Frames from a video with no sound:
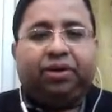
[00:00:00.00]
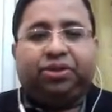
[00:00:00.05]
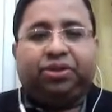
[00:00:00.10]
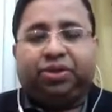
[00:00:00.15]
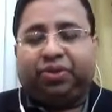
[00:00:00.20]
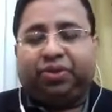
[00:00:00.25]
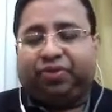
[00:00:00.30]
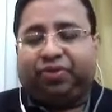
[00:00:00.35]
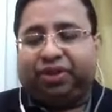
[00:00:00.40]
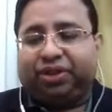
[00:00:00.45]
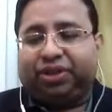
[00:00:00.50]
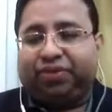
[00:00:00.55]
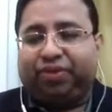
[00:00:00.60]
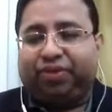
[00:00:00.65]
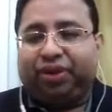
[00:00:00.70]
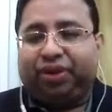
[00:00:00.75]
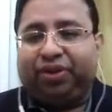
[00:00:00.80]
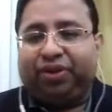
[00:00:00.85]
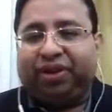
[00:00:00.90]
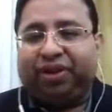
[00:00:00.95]
So first of
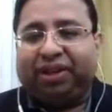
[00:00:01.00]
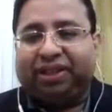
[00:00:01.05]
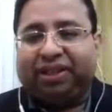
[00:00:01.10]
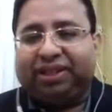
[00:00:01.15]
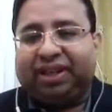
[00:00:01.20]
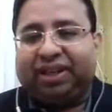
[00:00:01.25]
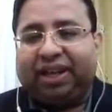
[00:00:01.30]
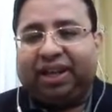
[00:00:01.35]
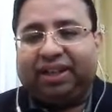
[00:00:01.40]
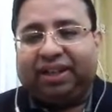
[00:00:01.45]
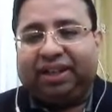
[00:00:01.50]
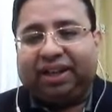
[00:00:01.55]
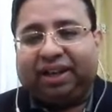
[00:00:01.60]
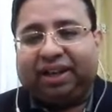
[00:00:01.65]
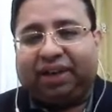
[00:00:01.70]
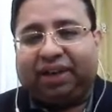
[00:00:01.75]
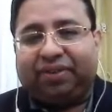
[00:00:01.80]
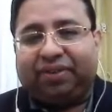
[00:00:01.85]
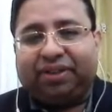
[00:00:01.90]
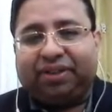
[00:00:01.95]
all, you understand
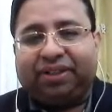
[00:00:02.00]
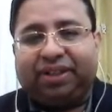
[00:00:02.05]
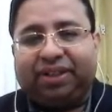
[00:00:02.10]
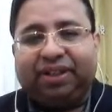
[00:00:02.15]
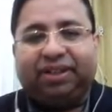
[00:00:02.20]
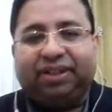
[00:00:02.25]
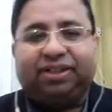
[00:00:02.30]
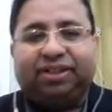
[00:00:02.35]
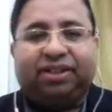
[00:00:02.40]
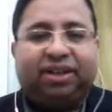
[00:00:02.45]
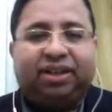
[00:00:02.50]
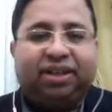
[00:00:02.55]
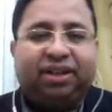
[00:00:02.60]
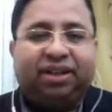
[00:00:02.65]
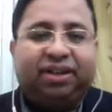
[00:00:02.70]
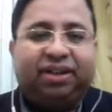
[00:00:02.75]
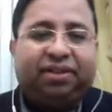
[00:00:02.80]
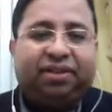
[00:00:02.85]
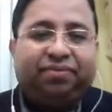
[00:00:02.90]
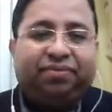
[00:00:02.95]
that our series
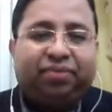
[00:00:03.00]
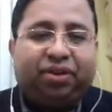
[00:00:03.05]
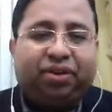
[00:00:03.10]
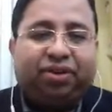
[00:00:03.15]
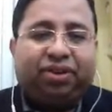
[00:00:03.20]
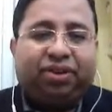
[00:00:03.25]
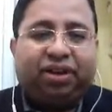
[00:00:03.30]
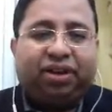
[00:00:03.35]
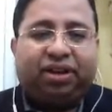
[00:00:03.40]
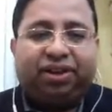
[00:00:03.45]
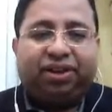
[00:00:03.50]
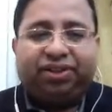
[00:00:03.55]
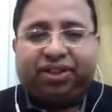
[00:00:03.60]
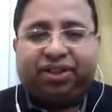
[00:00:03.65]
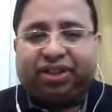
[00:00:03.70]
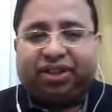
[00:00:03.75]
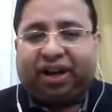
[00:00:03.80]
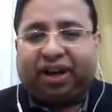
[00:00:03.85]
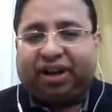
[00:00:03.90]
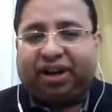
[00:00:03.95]
on the
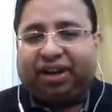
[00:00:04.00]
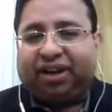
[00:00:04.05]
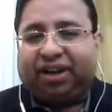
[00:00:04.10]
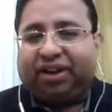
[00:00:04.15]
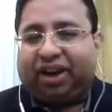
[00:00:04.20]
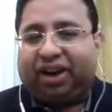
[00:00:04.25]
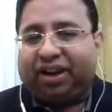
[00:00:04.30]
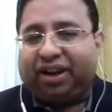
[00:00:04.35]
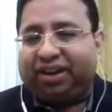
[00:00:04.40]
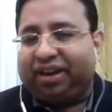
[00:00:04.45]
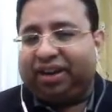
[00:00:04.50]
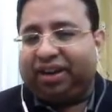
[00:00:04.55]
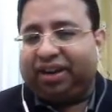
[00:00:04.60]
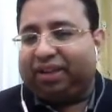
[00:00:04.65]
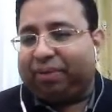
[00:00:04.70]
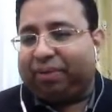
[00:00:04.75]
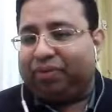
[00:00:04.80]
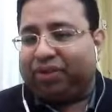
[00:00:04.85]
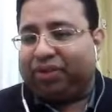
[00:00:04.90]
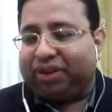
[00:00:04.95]
research article writing
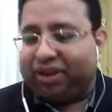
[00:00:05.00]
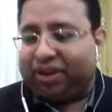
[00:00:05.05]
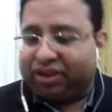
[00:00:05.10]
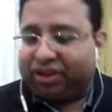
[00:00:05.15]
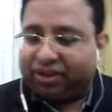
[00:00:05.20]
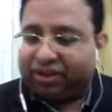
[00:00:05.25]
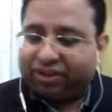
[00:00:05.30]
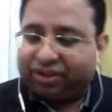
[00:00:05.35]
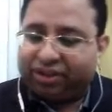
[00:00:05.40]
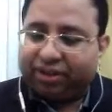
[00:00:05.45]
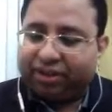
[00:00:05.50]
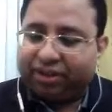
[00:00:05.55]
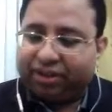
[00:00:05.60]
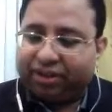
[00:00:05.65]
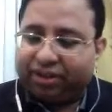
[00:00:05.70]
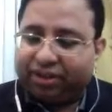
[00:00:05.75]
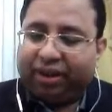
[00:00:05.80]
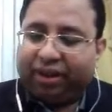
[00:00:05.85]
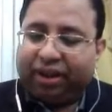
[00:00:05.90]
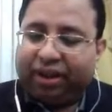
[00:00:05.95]
and publications,
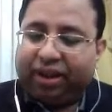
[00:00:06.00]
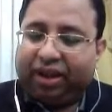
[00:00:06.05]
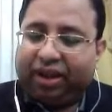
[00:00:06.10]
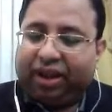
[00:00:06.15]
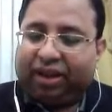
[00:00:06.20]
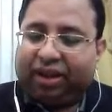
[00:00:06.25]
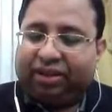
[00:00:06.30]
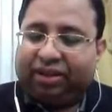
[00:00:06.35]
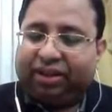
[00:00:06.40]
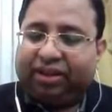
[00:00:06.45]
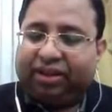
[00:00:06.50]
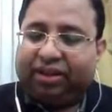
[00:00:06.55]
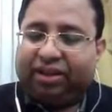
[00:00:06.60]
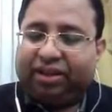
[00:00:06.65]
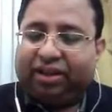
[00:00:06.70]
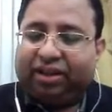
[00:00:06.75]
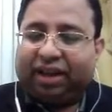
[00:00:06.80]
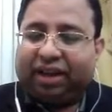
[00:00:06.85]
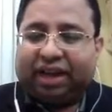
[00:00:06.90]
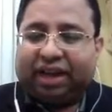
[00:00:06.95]
and then
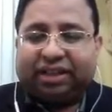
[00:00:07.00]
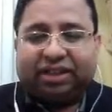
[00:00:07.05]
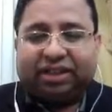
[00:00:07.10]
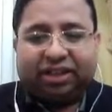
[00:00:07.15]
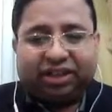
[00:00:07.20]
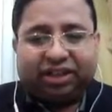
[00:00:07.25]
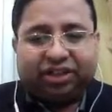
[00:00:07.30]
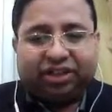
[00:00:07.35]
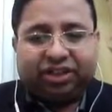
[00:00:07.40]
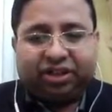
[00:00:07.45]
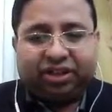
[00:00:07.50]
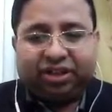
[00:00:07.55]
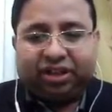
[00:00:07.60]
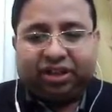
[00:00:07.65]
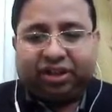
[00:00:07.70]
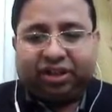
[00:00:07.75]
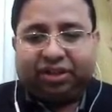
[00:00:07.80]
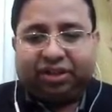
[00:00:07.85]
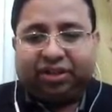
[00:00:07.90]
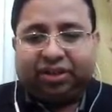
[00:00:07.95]
last session,
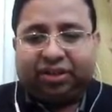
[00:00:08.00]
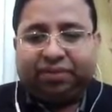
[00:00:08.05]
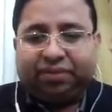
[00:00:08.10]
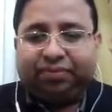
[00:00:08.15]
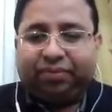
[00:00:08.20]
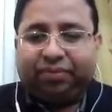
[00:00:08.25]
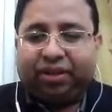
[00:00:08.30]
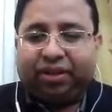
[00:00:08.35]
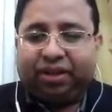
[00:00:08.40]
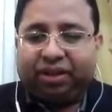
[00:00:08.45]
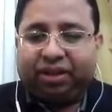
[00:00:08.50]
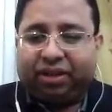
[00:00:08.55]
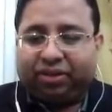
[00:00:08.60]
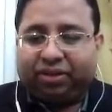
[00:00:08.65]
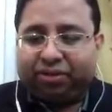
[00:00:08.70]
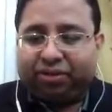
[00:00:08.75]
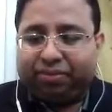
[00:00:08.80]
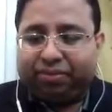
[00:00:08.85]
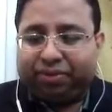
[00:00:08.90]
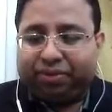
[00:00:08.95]
the
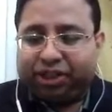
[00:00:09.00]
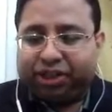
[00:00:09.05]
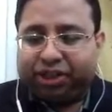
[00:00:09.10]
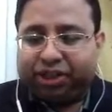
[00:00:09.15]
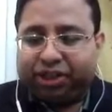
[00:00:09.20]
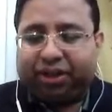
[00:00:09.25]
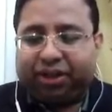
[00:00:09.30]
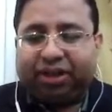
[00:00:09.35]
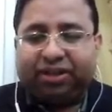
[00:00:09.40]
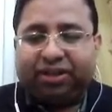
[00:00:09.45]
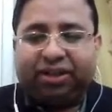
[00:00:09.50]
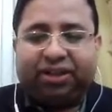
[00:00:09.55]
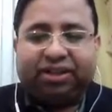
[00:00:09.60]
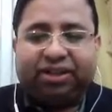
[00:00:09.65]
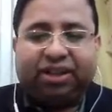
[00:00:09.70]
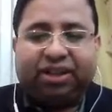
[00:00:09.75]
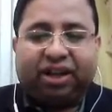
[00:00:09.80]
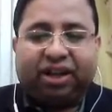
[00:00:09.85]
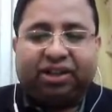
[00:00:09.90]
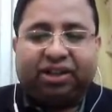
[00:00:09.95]
two speakers,
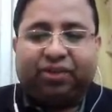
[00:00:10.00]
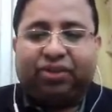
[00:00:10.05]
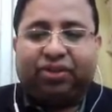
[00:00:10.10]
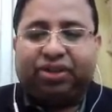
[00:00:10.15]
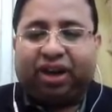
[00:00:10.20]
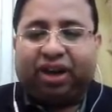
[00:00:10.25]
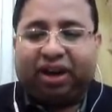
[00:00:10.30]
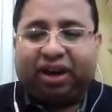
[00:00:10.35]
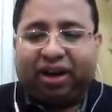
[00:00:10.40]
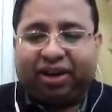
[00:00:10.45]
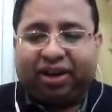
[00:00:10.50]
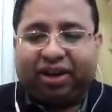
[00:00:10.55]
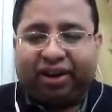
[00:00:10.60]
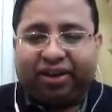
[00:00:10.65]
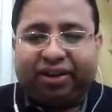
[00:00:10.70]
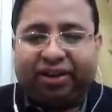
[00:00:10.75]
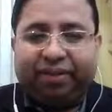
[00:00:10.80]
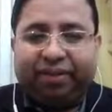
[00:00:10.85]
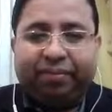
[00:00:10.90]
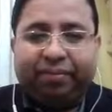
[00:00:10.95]
they discussed about the journal
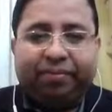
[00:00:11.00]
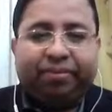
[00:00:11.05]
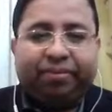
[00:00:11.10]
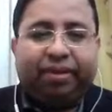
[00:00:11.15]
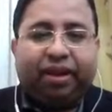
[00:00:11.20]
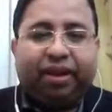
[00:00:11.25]
writing.